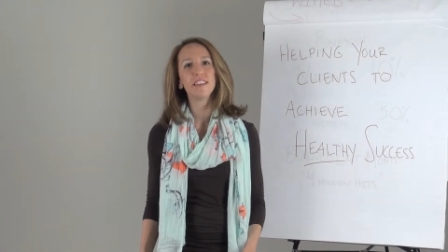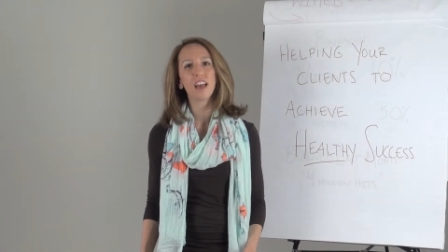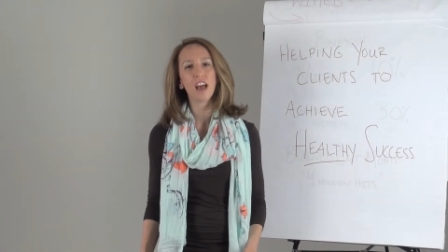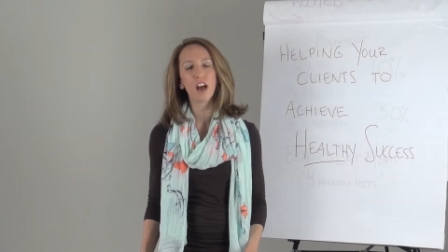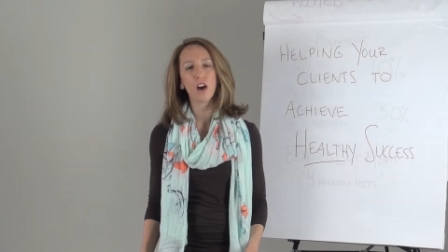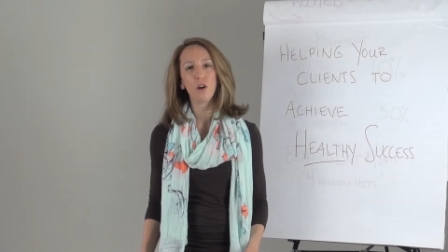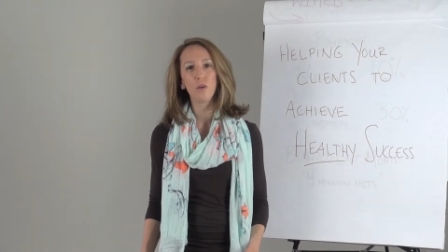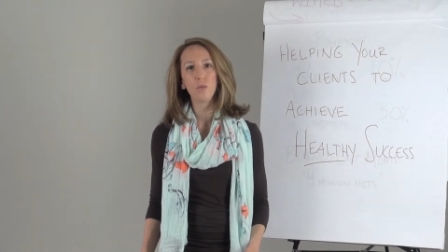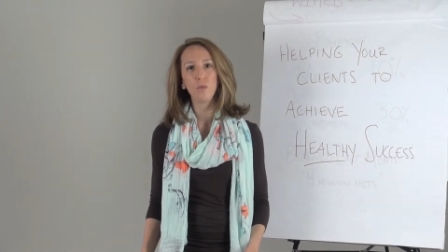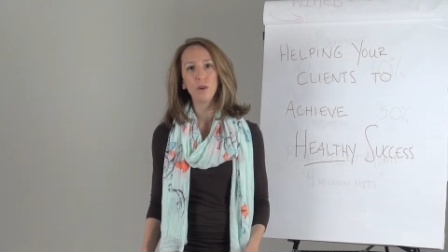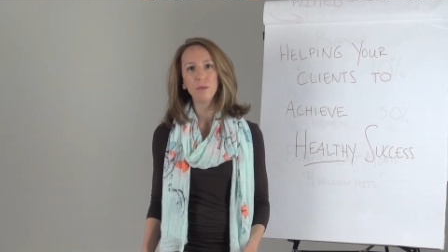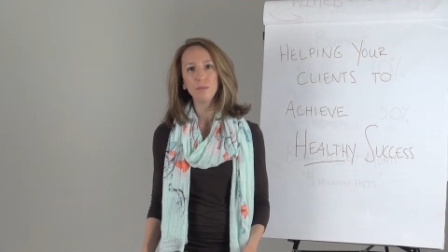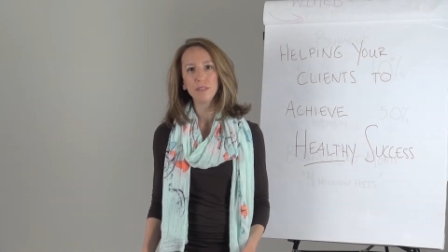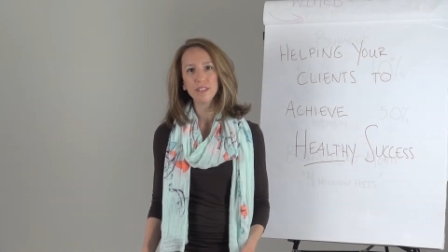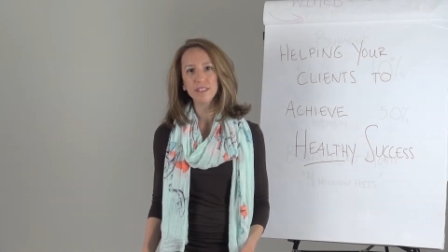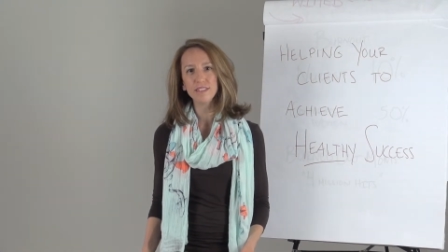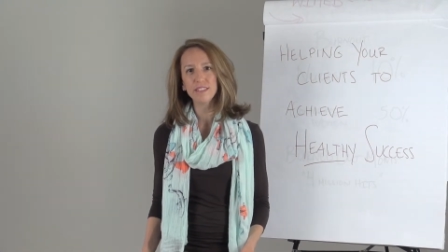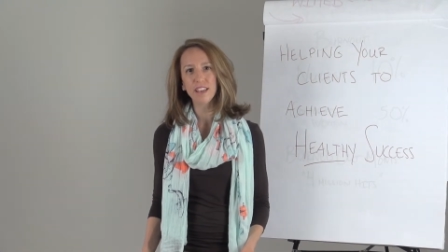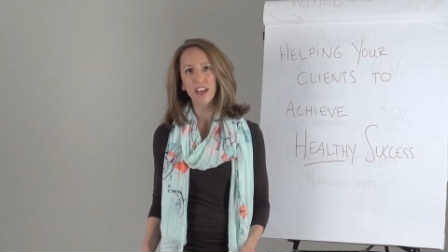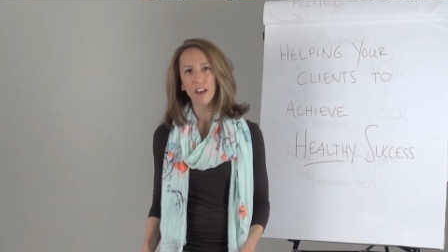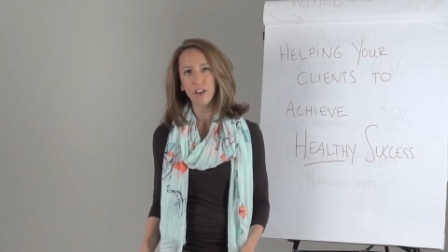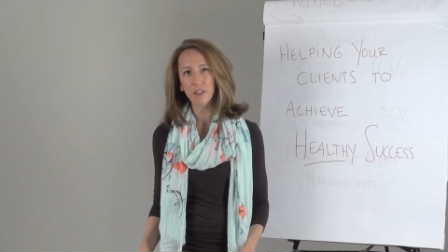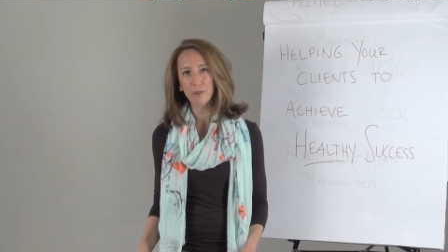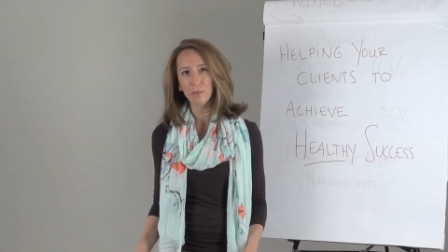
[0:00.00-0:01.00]
how
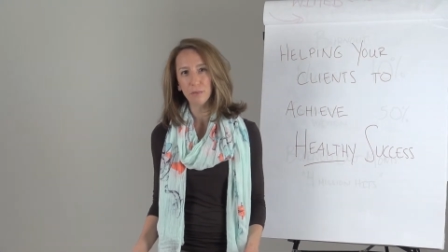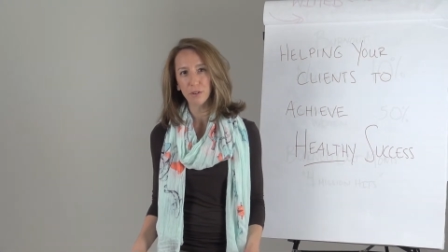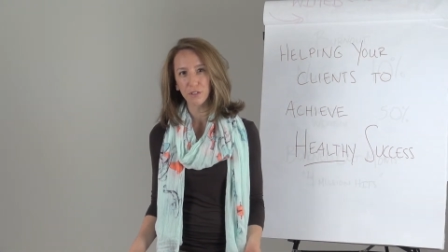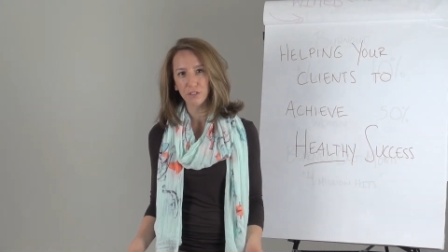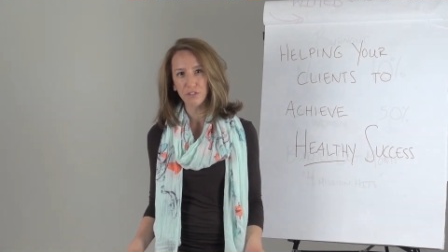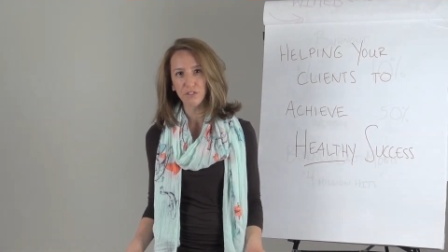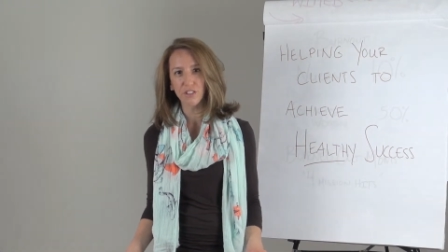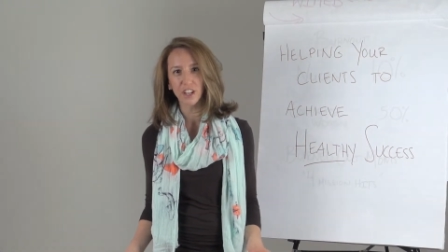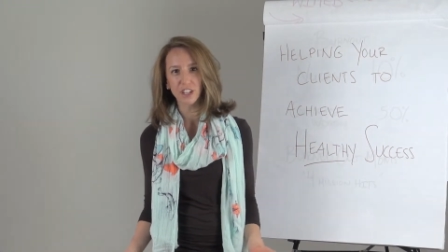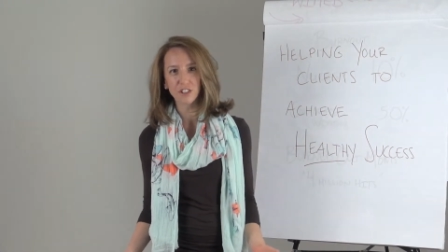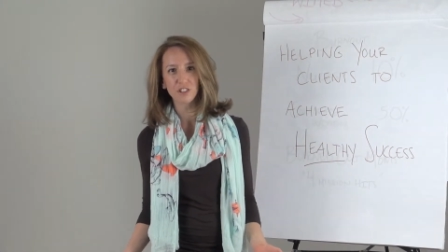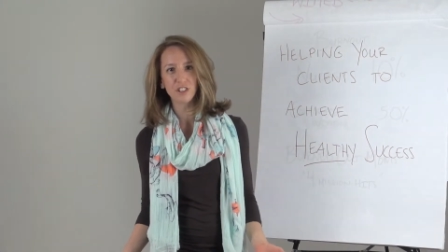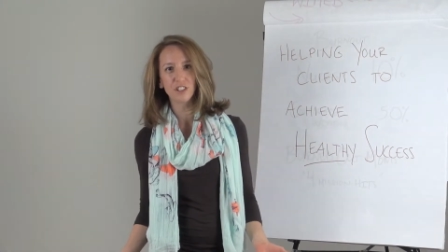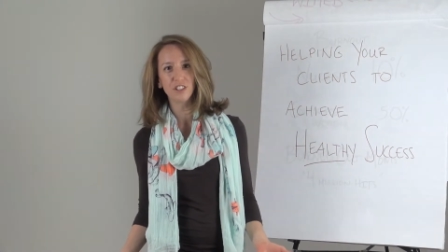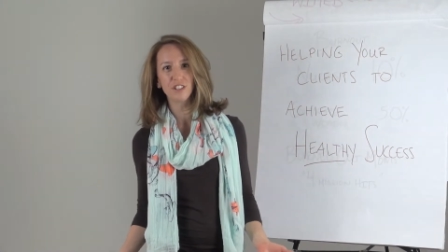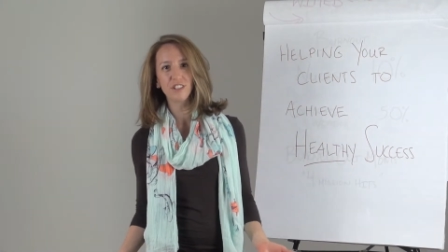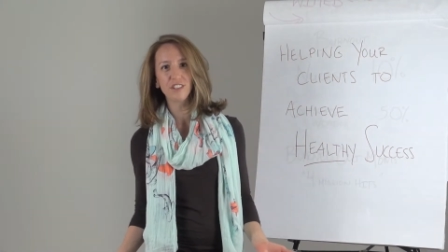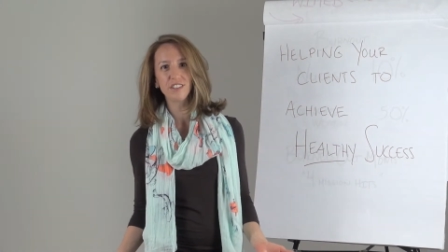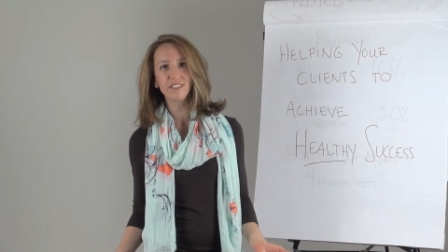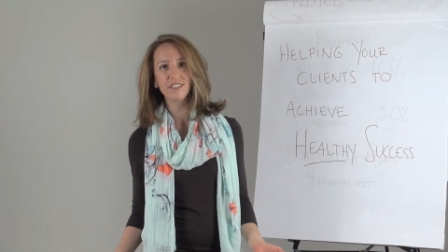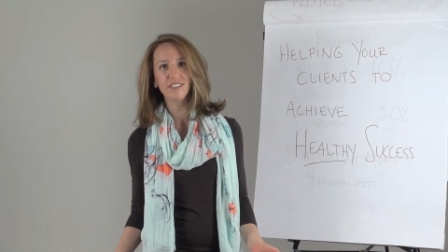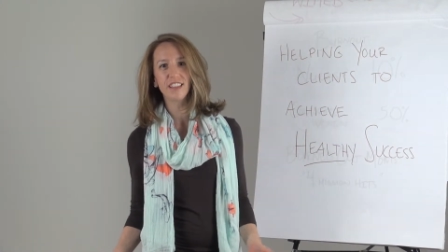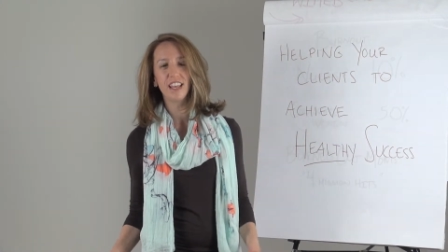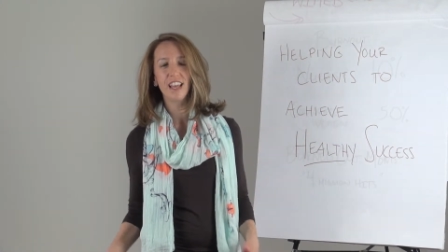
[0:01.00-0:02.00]
women's health
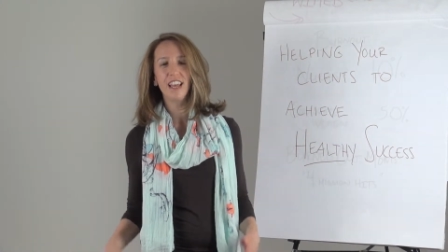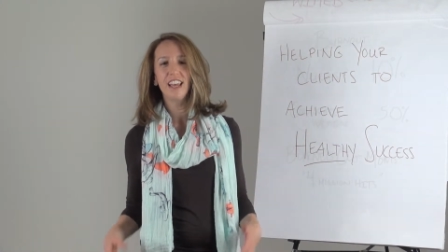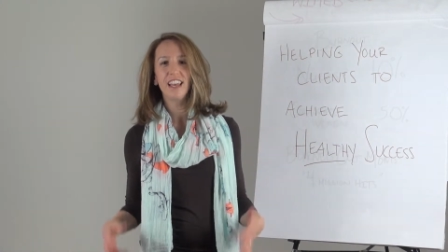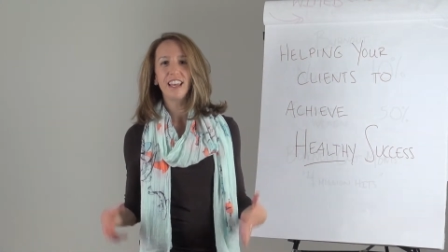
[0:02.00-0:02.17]
professionals